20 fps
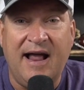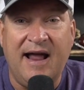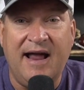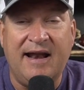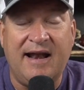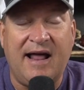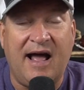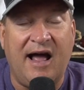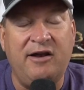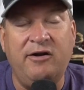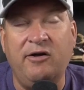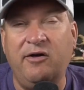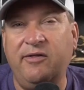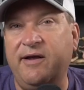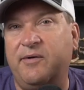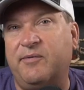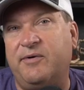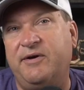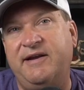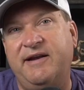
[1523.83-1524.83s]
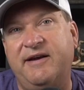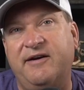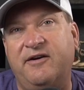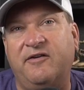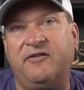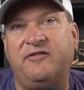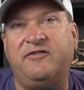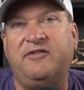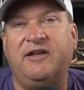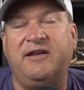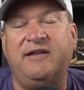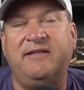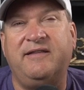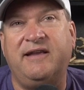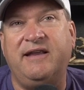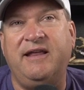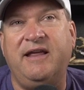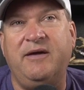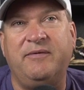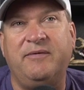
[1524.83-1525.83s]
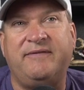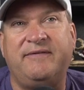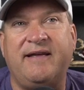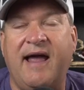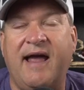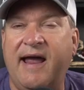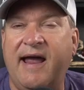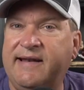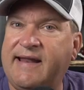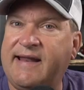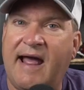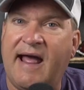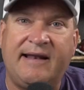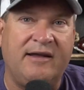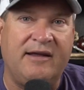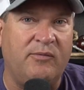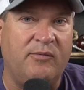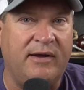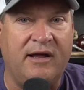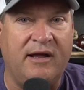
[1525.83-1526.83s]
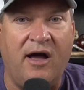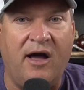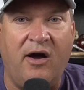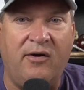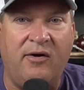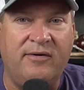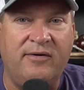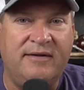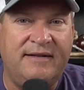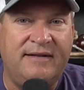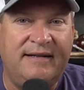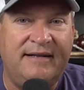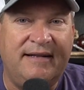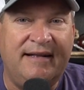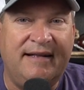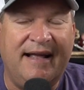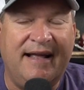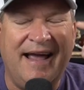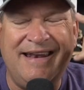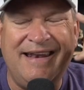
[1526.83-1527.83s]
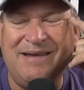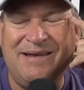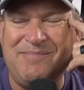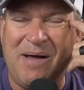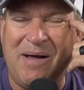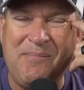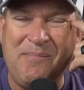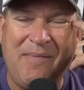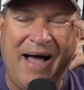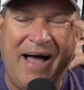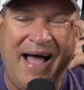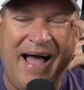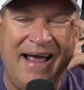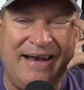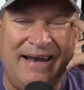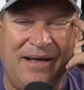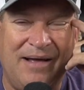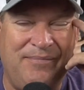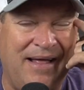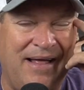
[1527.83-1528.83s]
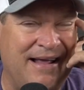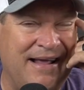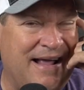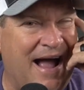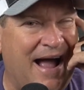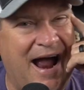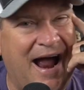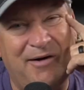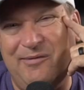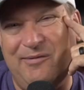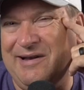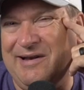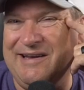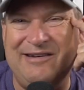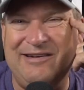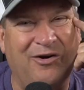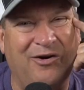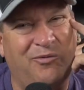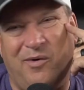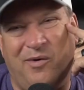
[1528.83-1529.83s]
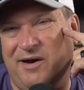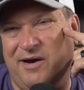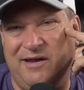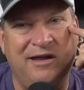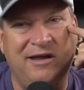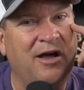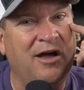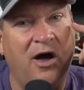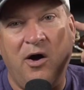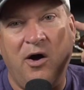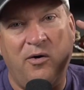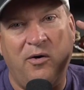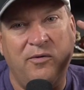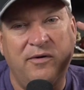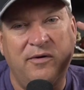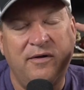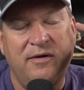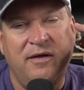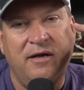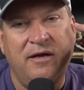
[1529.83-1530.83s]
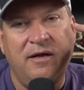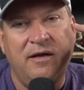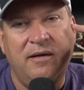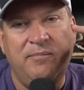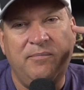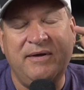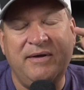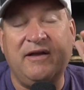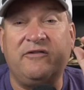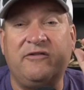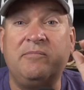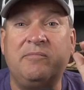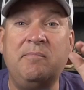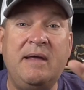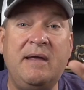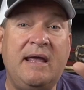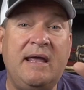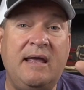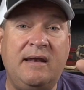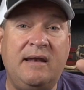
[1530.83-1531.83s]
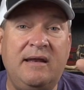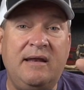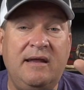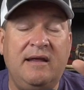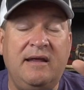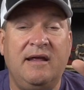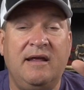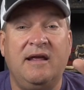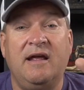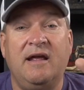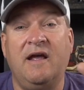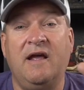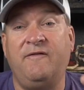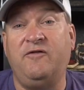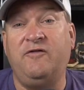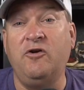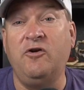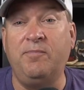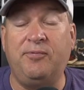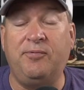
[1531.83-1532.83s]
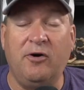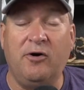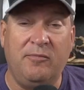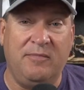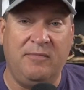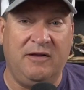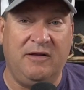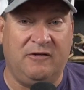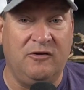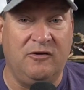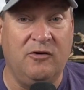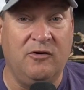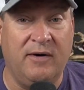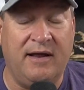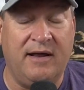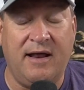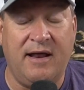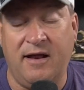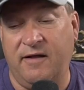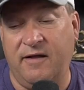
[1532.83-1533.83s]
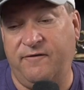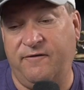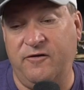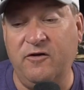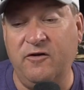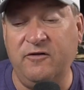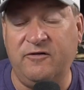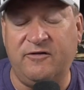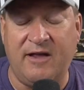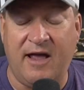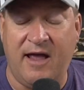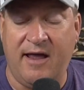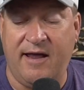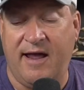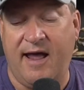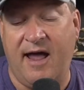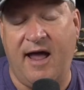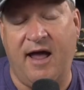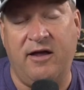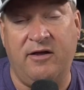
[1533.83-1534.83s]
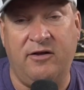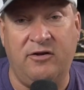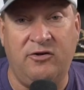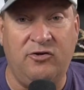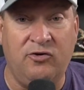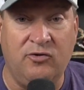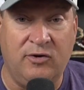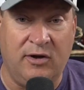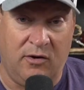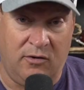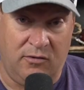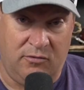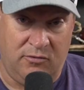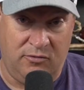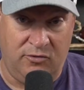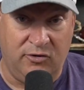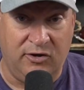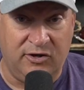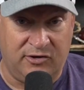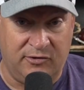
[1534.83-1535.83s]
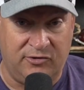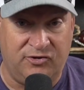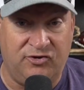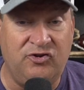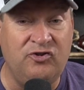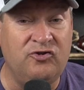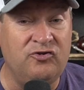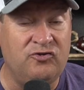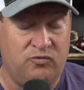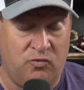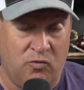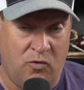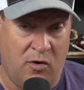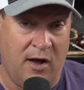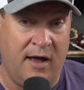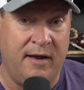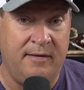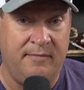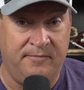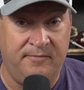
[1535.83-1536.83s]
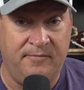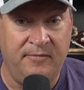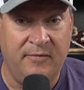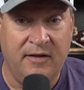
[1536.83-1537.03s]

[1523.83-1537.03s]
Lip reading: And I know there were years that he would say, "Hey dad, can we go?" And in my mind, I'm like, I really don't want to go. Because men, if you put me to it, and if you say, "Hey, you get to choose one."